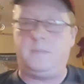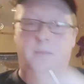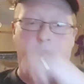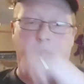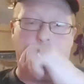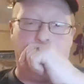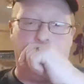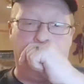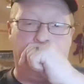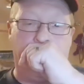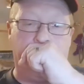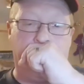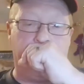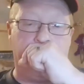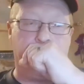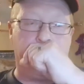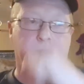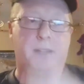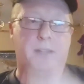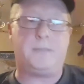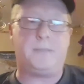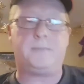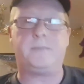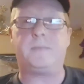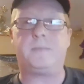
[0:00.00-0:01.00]

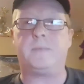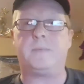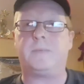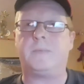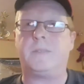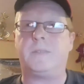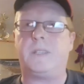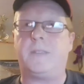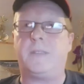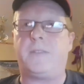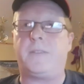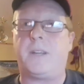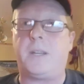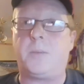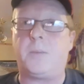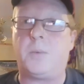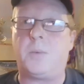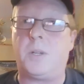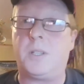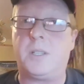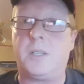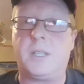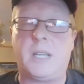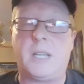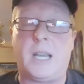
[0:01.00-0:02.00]
If
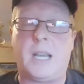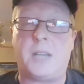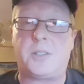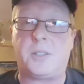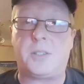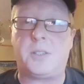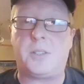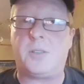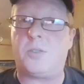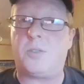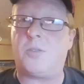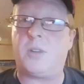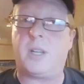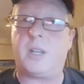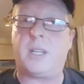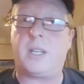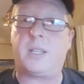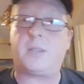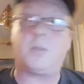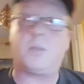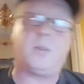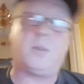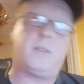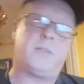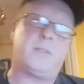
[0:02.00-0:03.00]
anyone hasn't already,
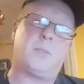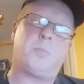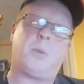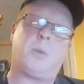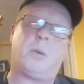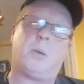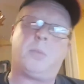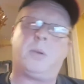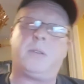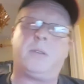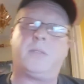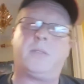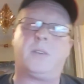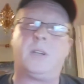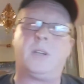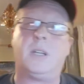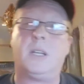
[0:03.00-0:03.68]
pop over,